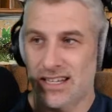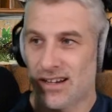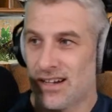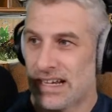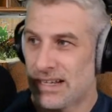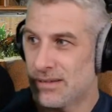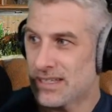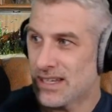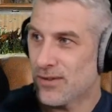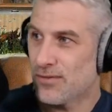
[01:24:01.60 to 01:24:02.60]
to iron
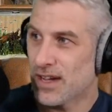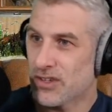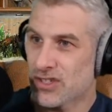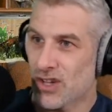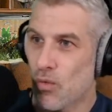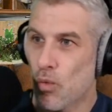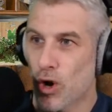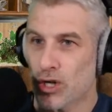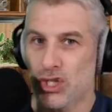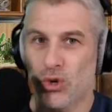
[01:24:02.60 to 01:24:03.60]
itself out. So
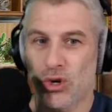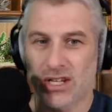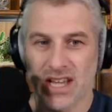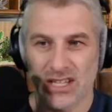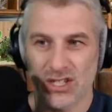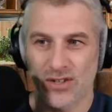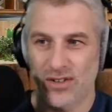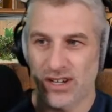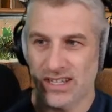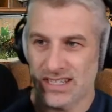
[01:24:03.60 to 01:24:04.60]
watch your
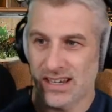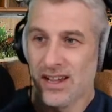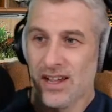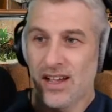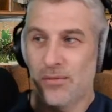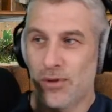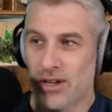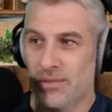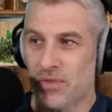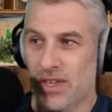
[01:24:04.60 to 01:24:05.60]
catastrophizing. And when
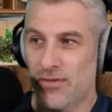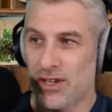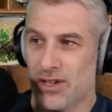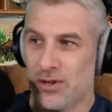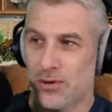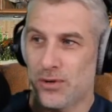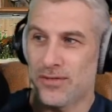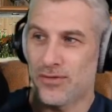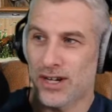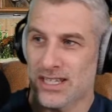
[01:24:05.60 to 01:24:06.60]
I'm giving you
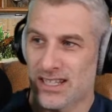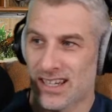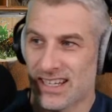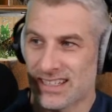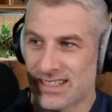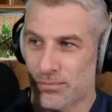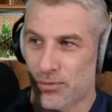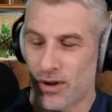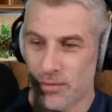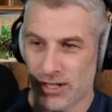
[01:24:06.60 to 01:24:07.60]
advice like this, I'm
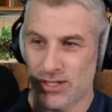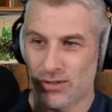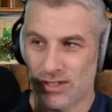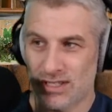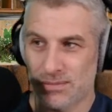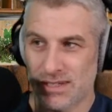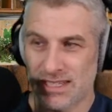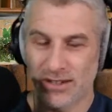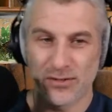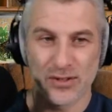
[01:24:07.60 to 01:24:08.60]
pretty much talking to
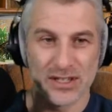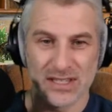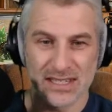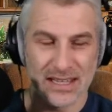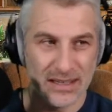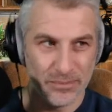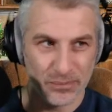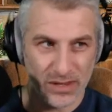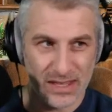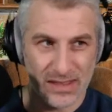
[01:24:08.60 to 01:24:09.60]
myself because
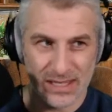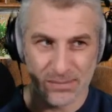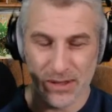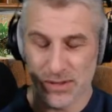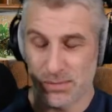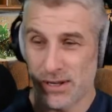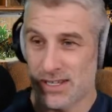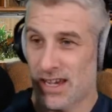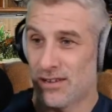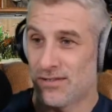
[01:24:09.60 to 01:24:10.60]
um, th- this month's been
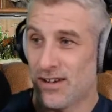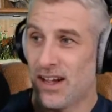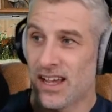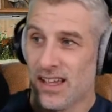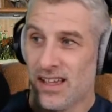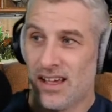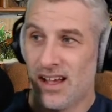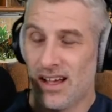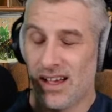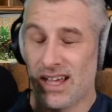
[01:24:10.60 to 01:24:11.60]
terrifying.
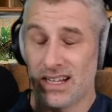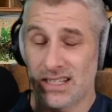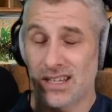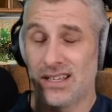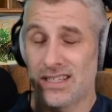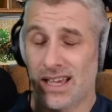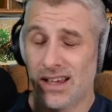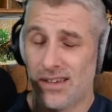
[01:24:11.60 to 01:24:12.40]
Uh, and it turns out